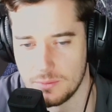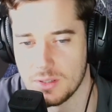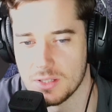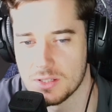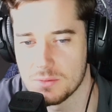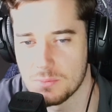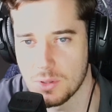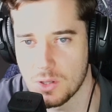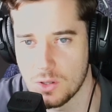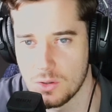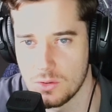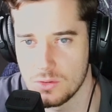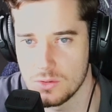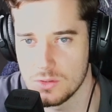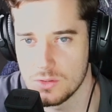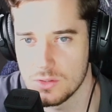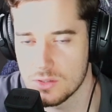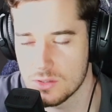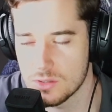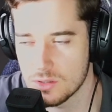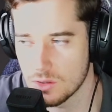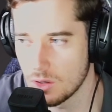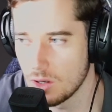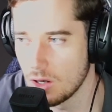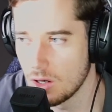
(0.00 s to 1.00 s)
It's
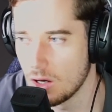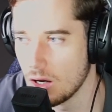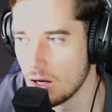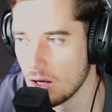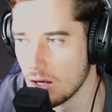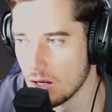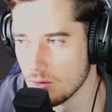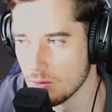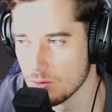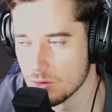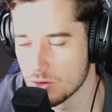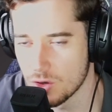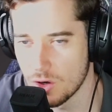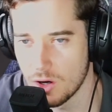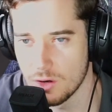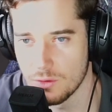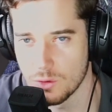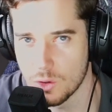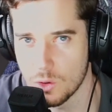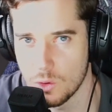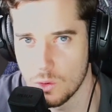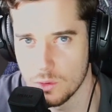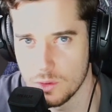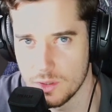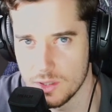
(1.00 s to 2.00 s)
because I try and
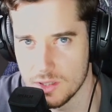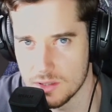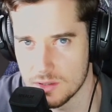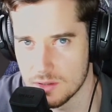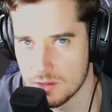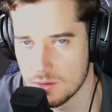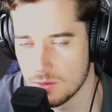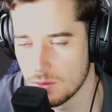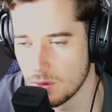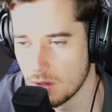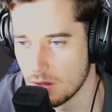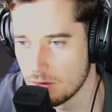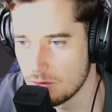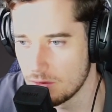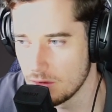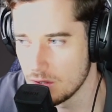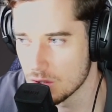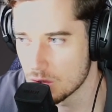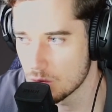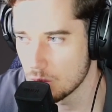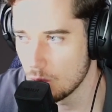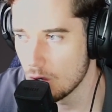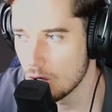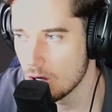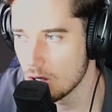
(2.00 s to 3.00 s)
record these when I
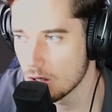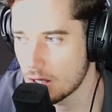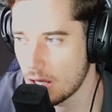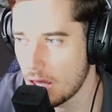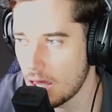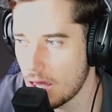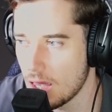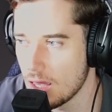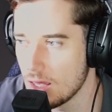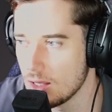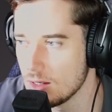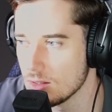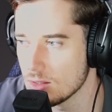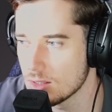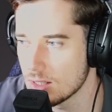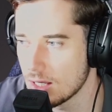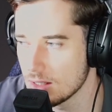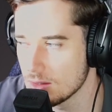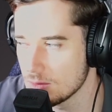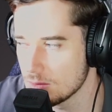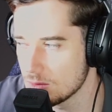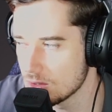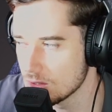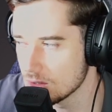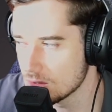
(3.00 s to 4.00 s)
finish work and
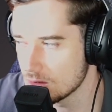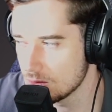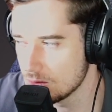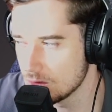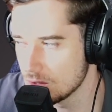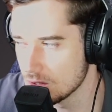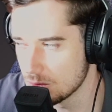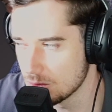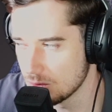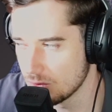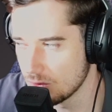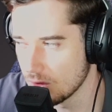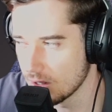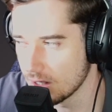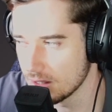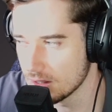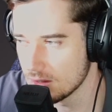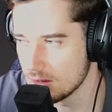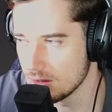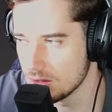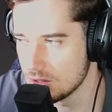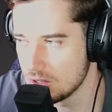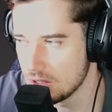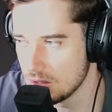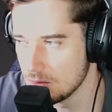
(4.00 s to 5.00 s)
get just before I get
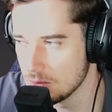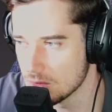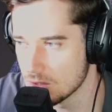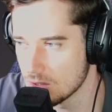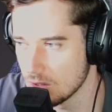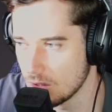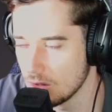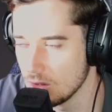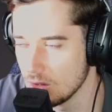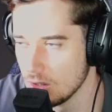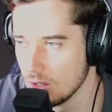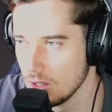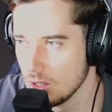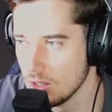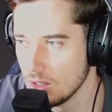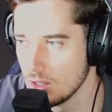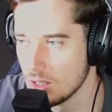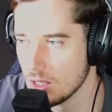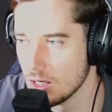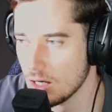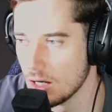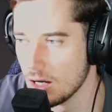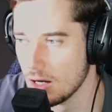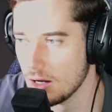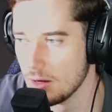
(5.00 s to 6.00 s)
to the gym. So
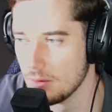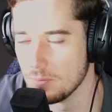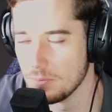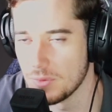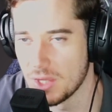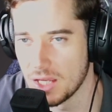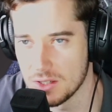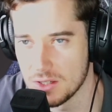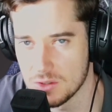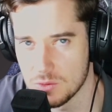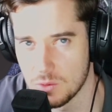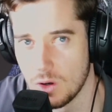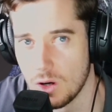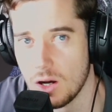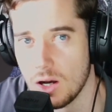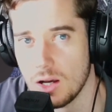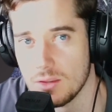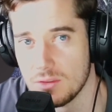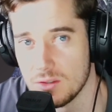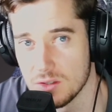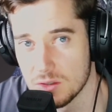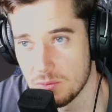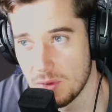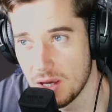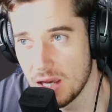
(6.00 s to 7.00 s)
that is
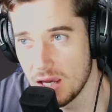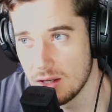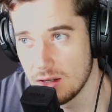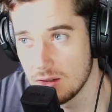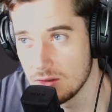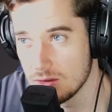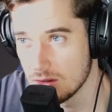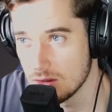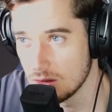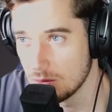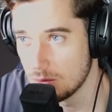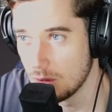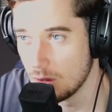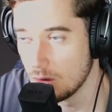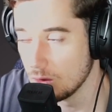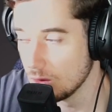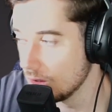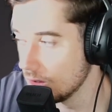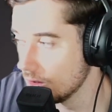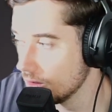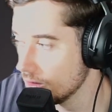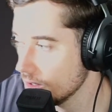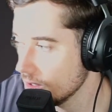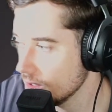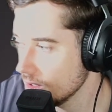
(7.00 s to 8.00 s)
why this man is in a
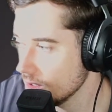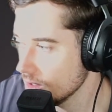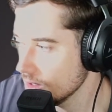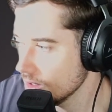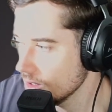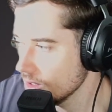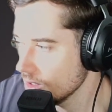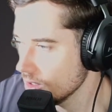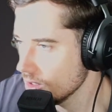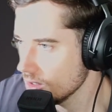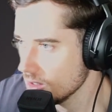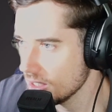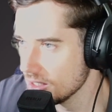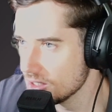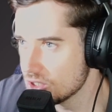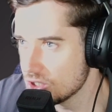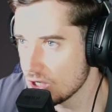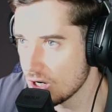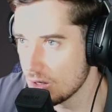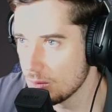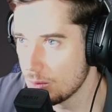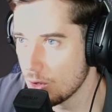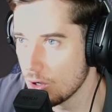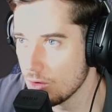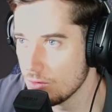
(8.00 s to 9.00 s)
polo. Let's
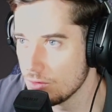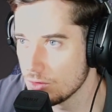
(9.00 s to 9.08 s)
jump